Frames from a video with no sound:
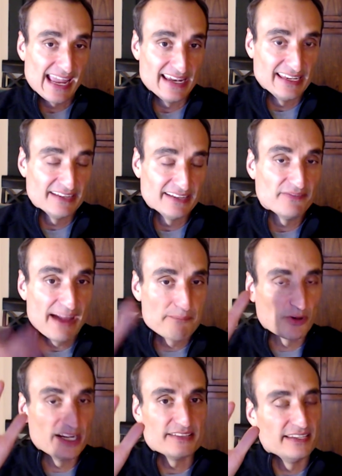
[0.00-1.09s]
And it
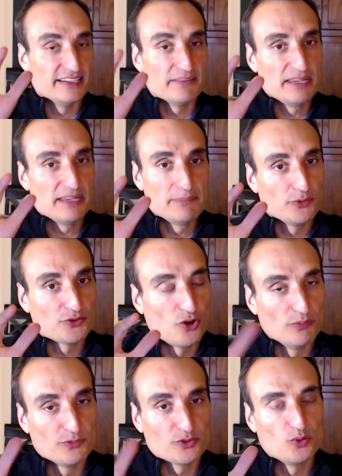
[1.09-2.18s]
evaporates into people's
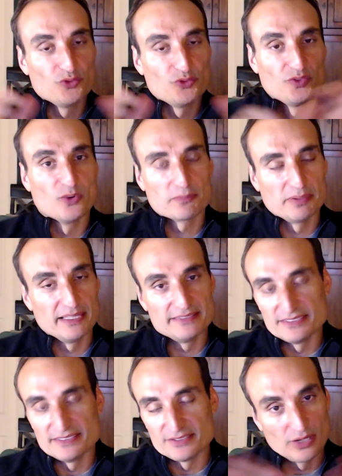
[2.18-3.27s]
homes, schools, and
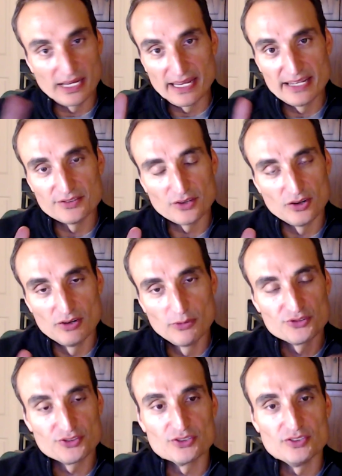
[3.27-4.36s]
workplaces. So it is
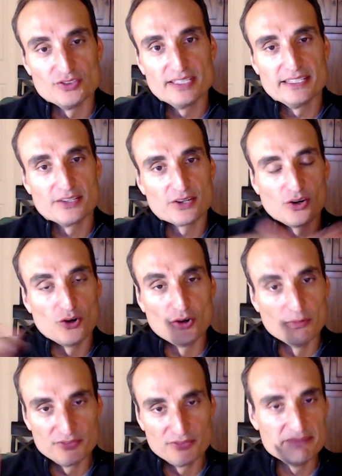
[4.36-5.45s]
almost certain that there are
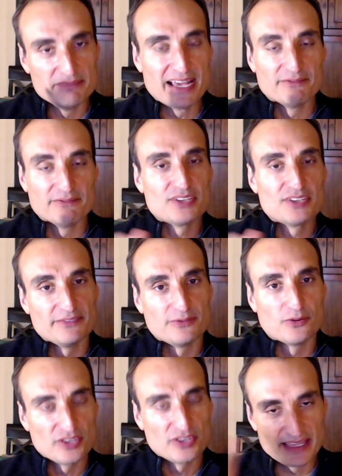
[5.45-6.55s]
homes in Mountain View,
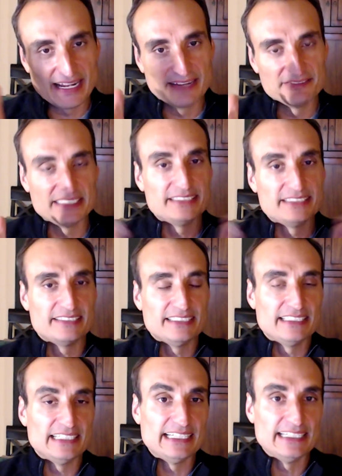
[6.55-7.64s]
California that have
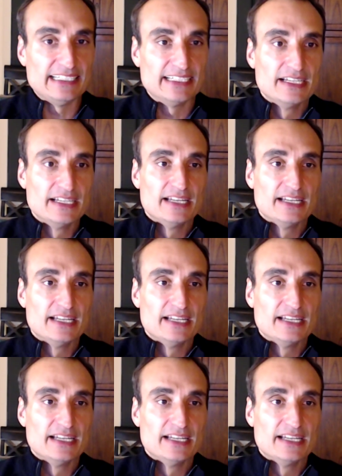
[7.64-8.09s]
TCE